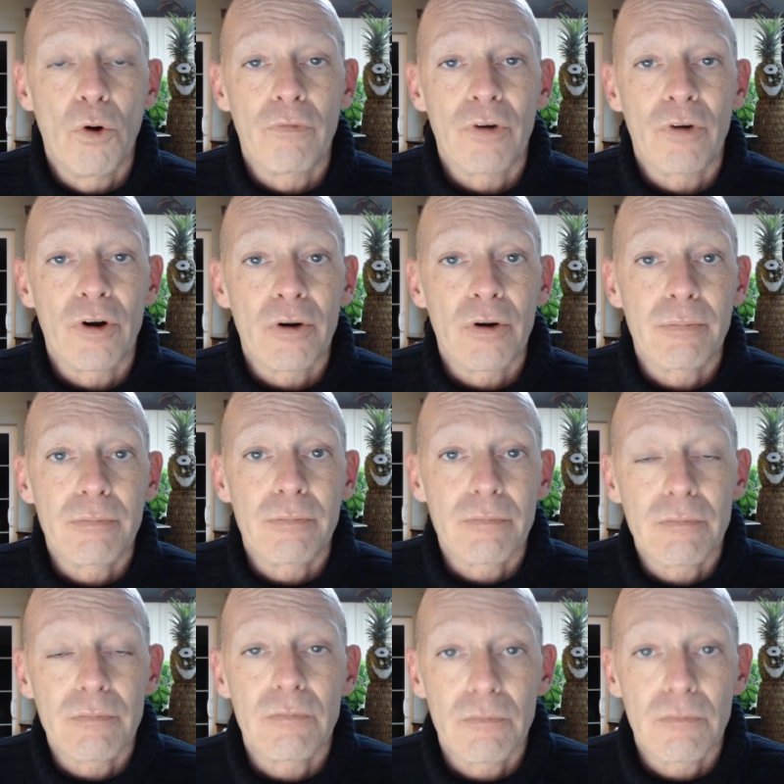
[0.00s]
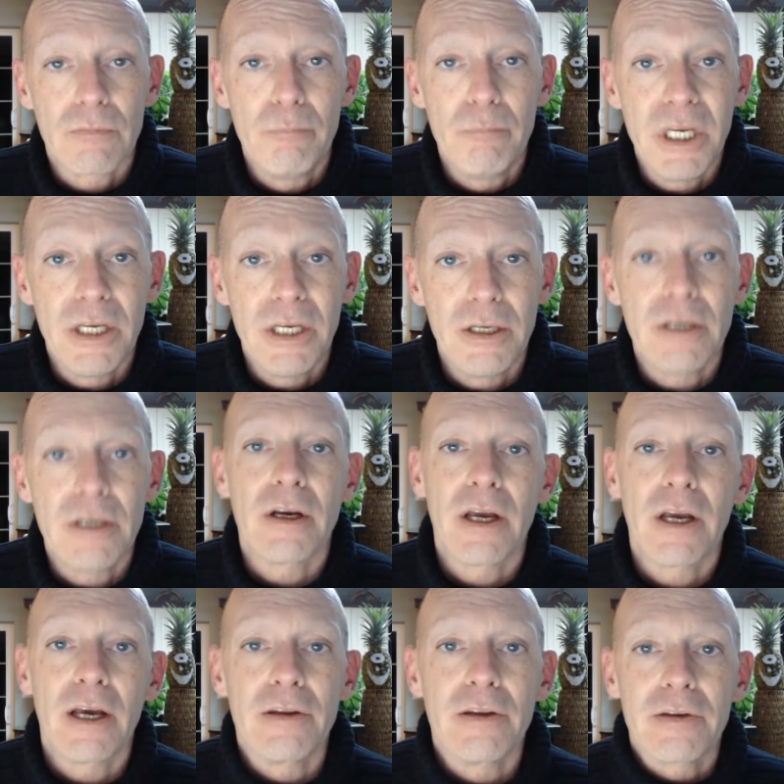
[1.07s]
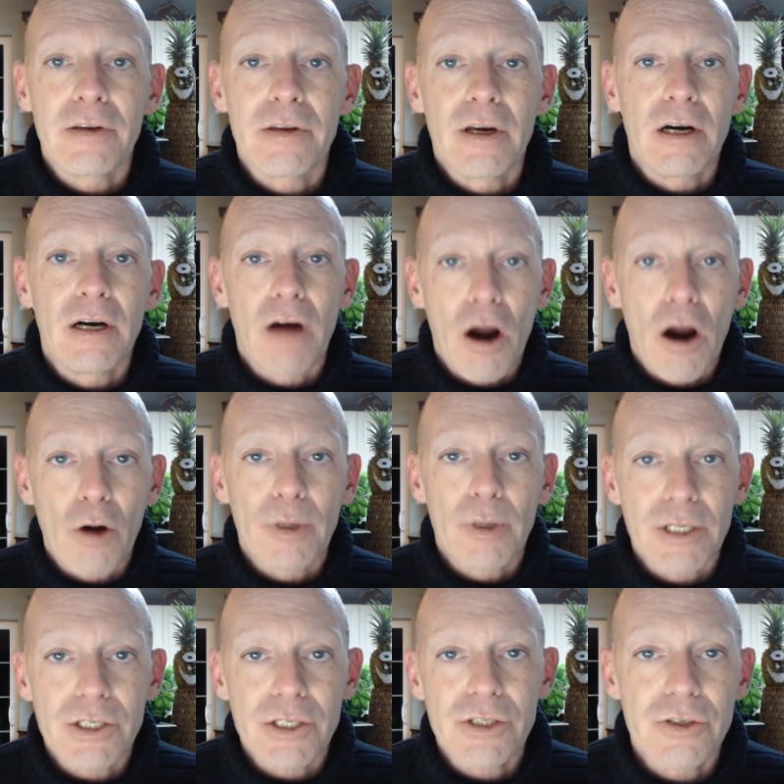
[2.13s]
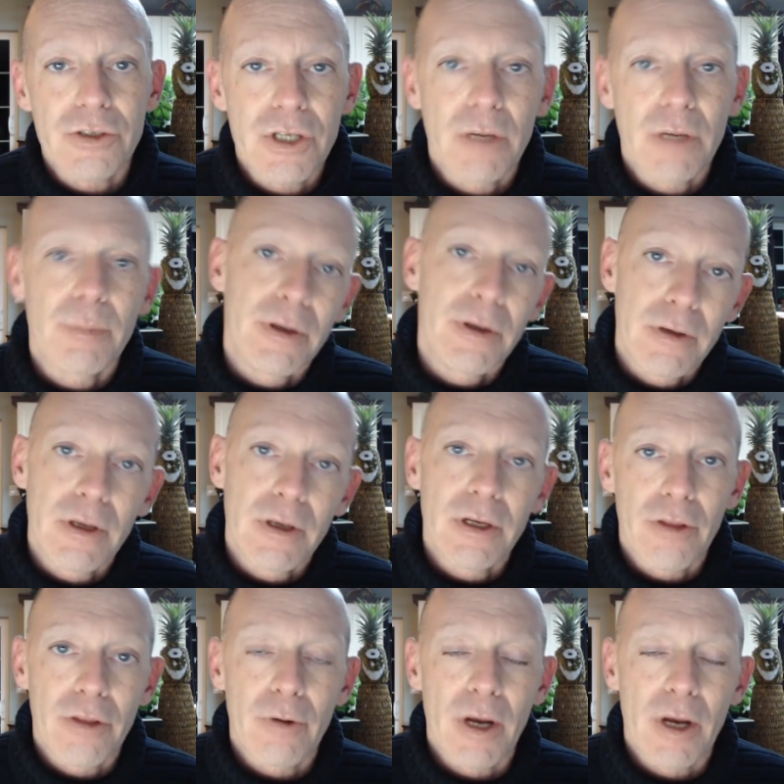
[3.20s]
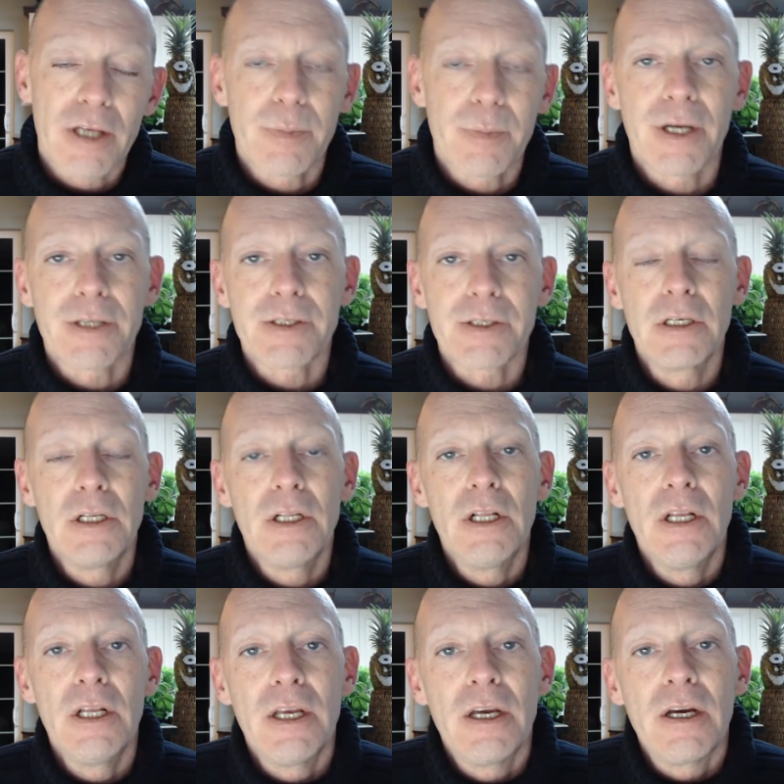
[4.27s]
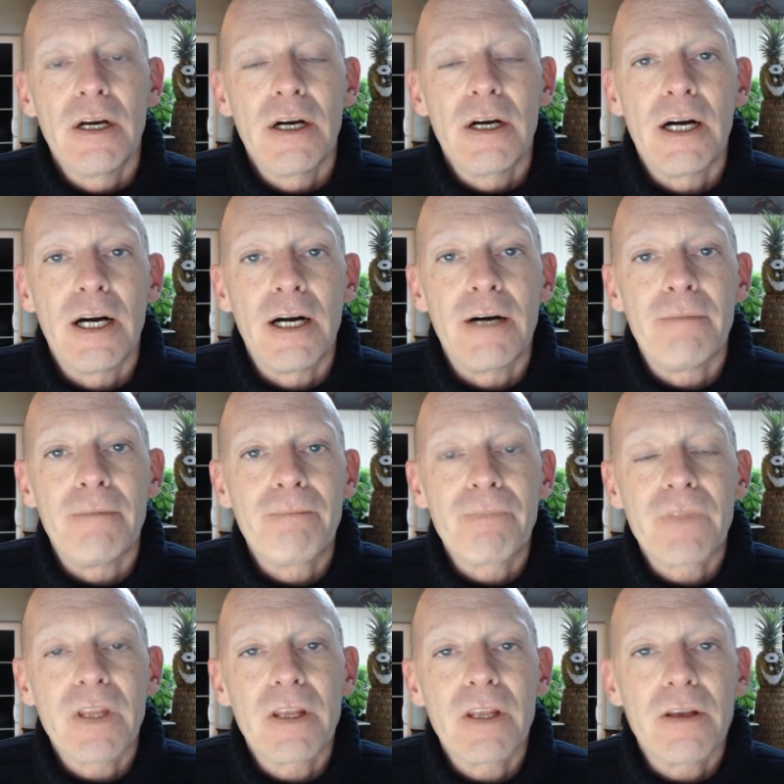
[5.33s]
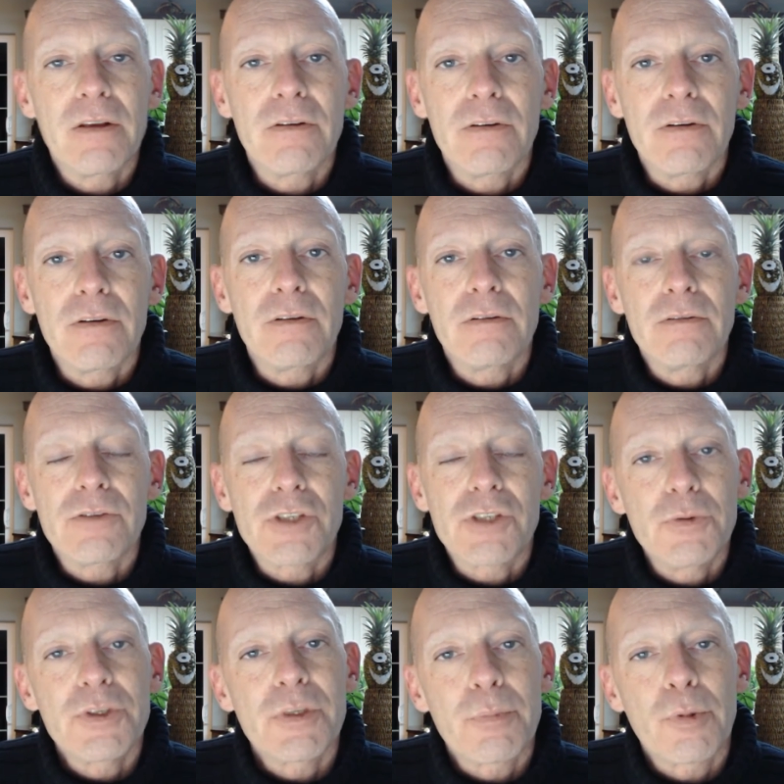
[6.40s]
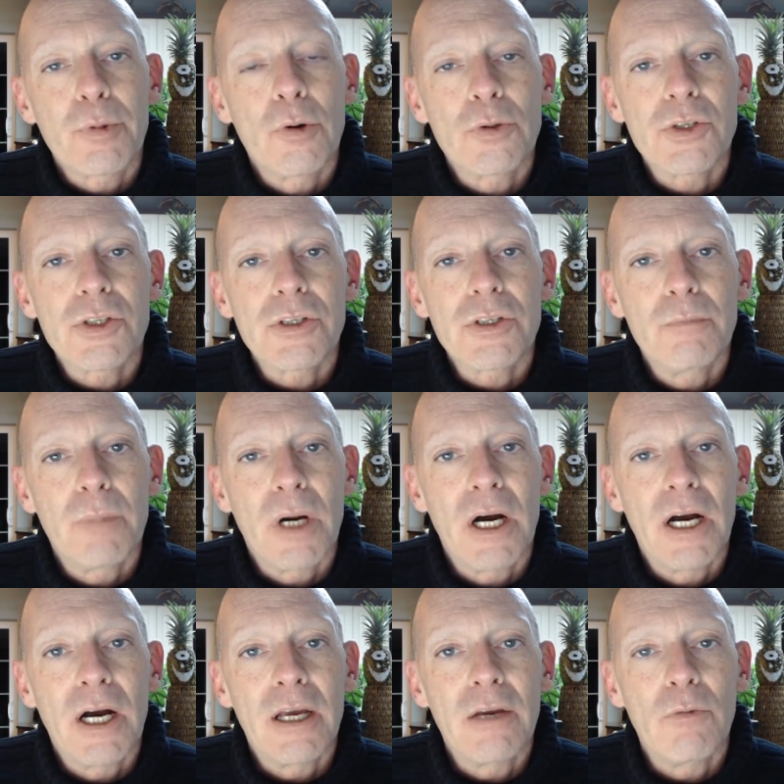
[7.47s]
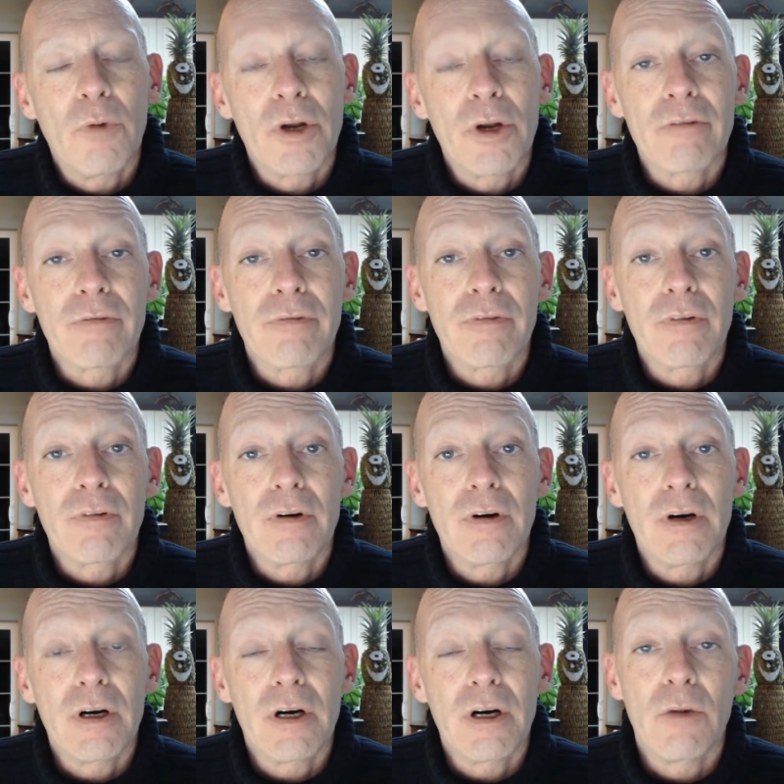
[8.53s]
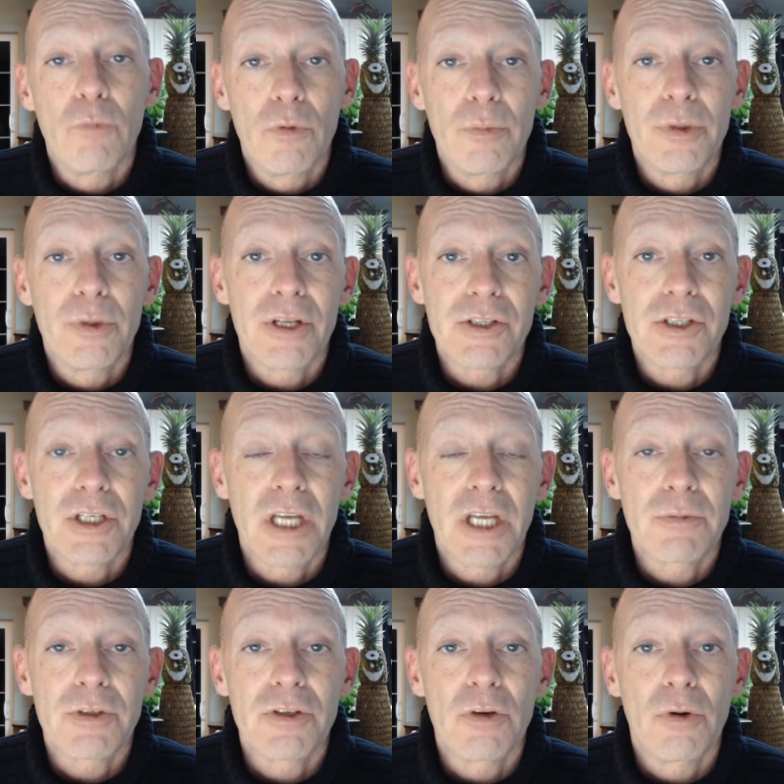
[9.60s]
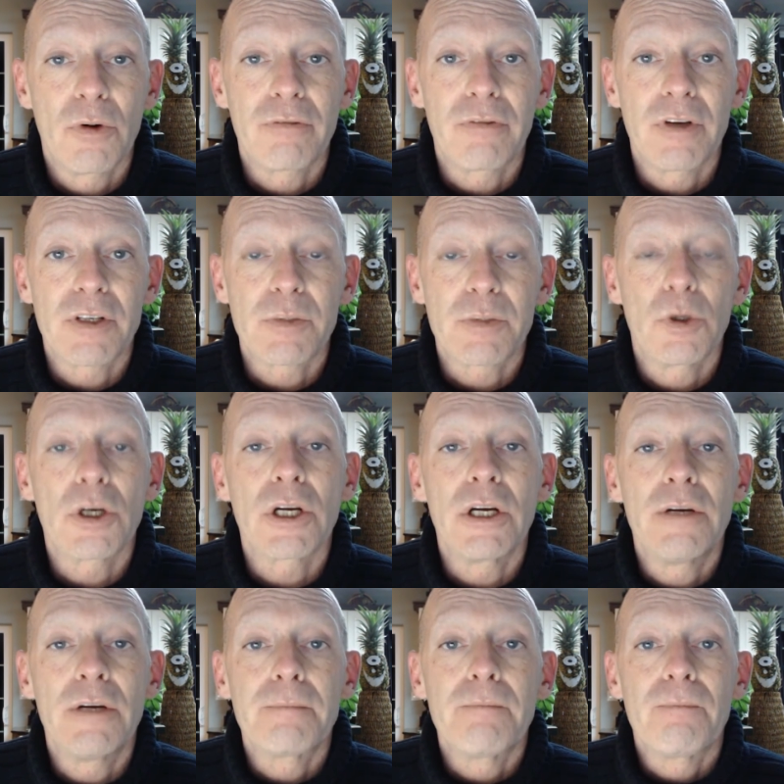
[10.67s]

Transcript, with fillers: over me and uh, our relationship and, and other aspects. Um, she was approached by one of a woman that she came to know on Facebook,